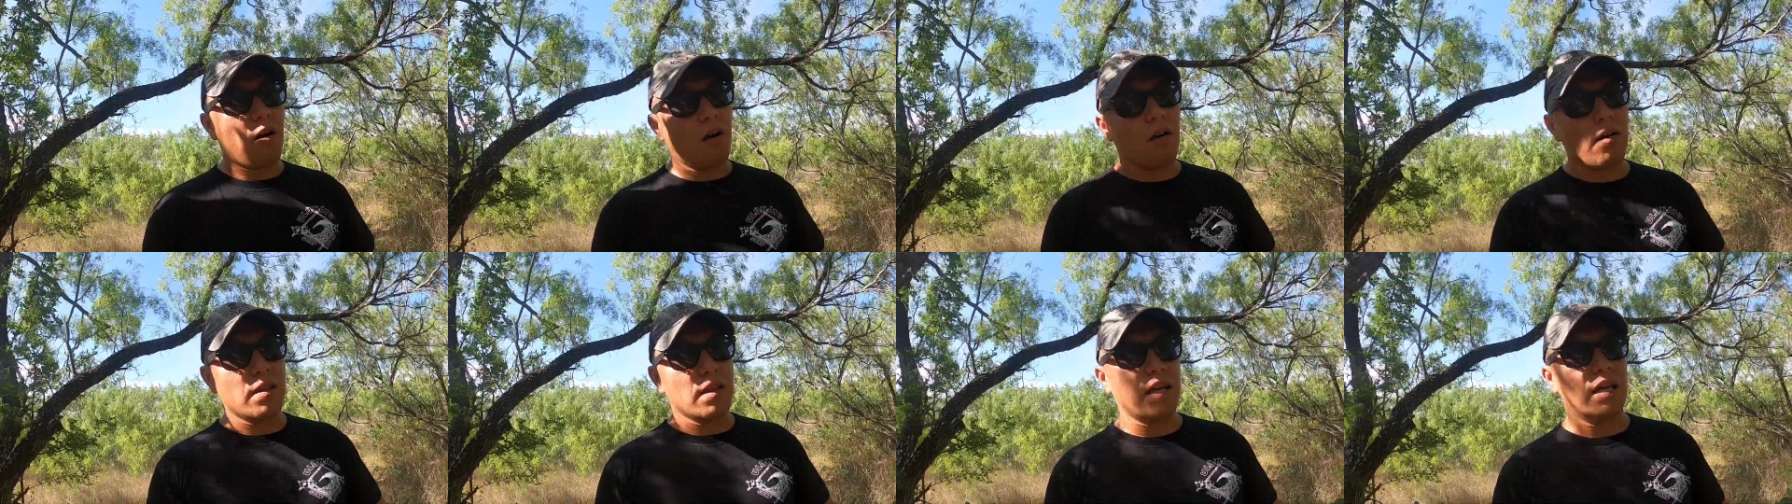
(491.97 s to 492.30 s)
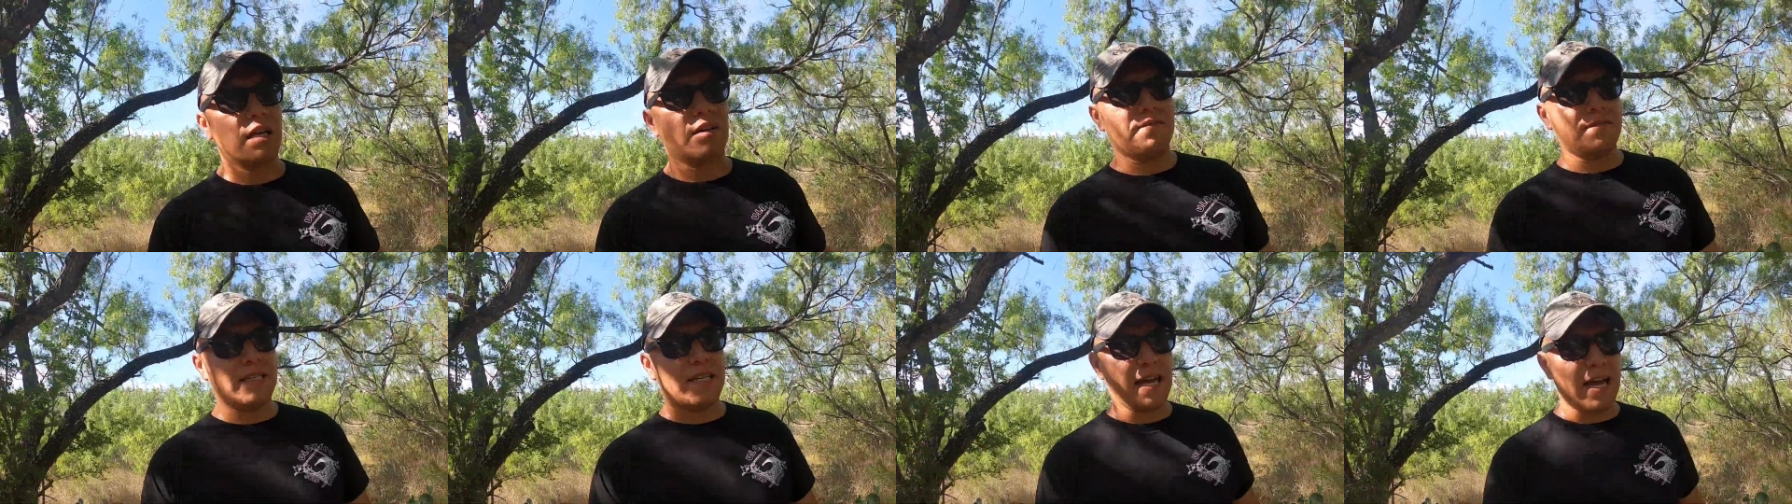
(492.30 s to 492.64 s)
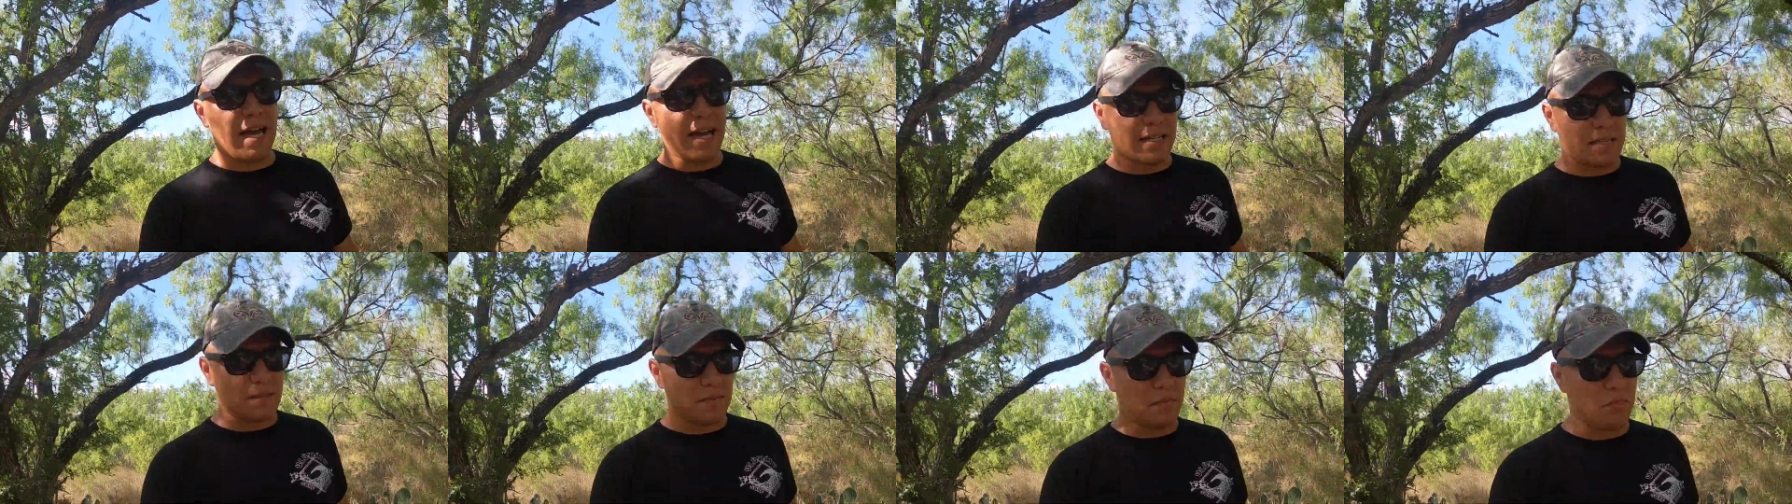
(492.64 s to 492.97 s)
are a lot of
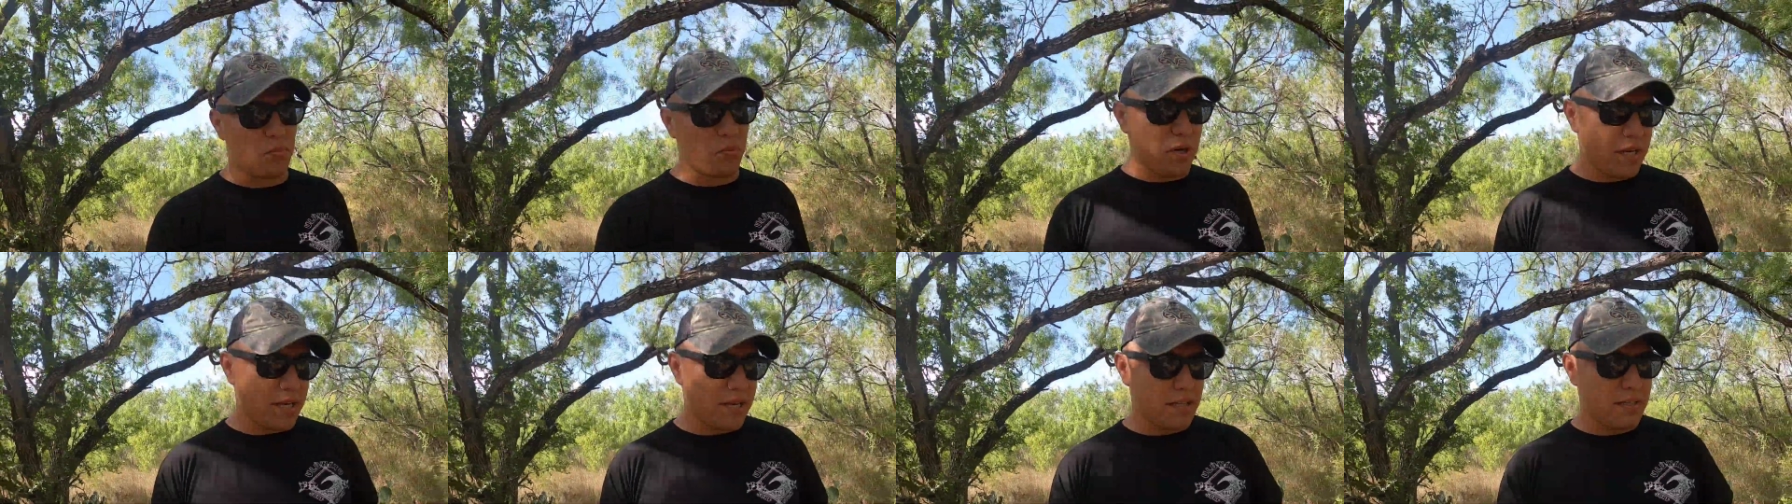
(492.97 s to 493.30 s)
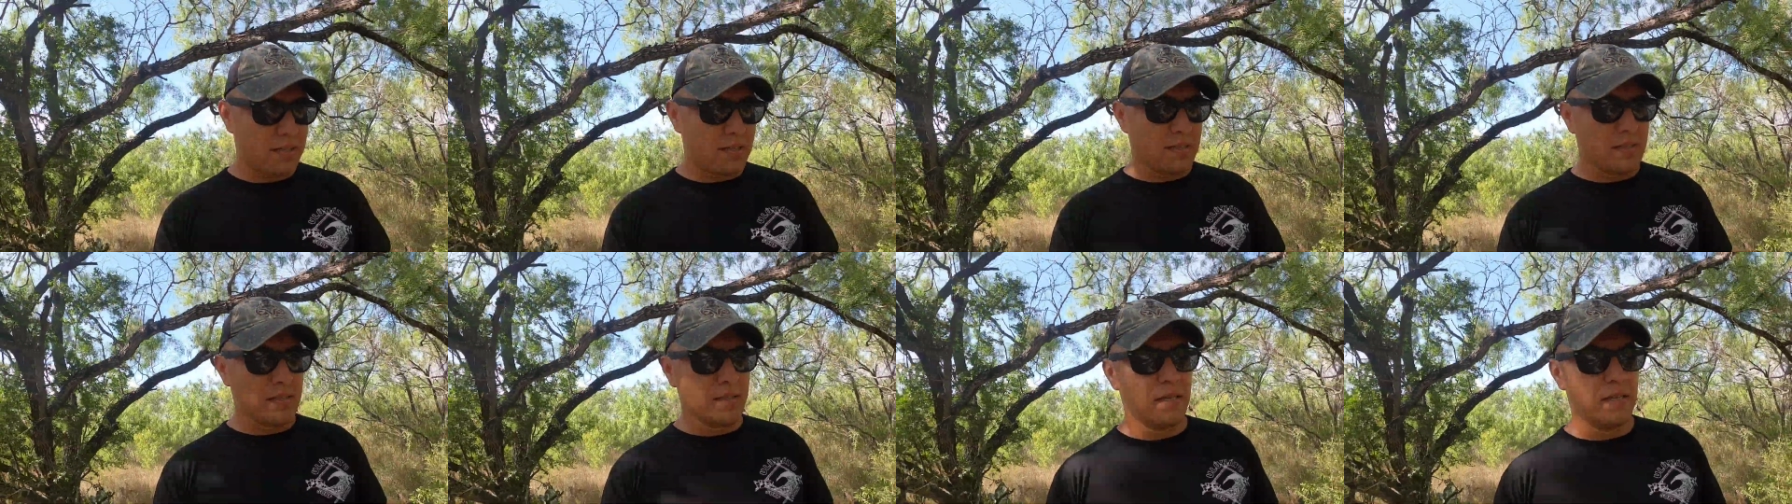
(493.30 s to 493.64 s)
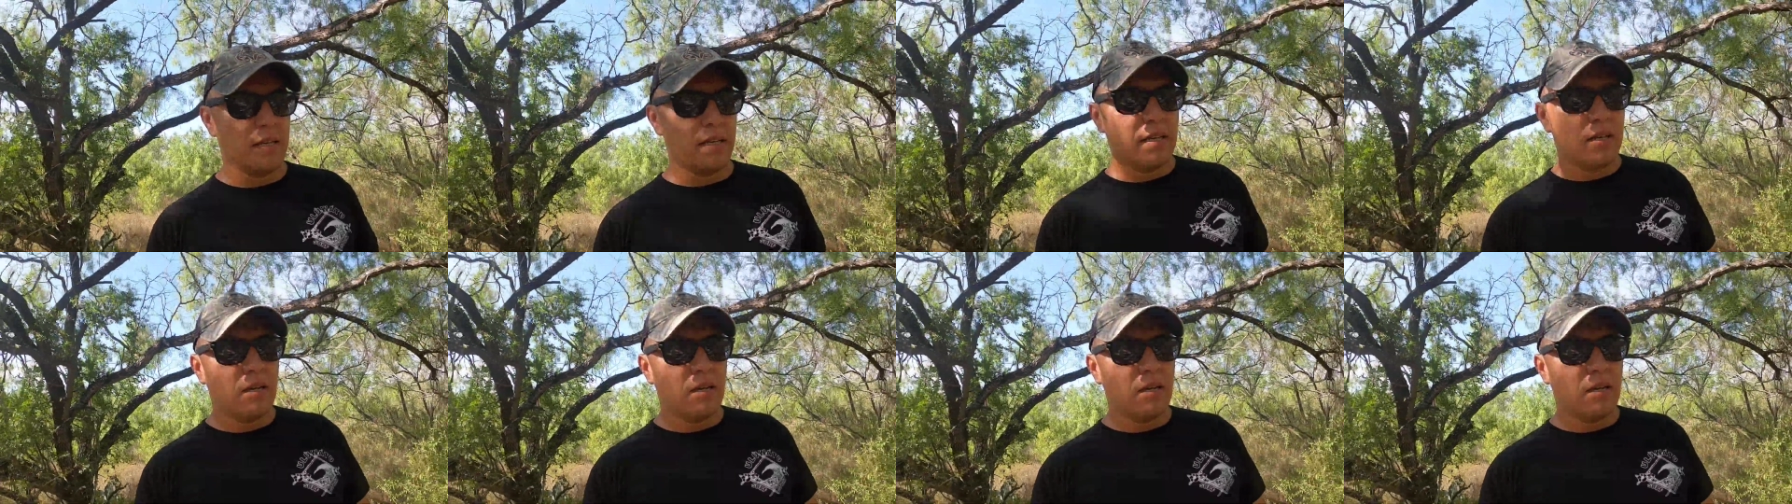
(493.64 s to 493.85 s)
tax breaks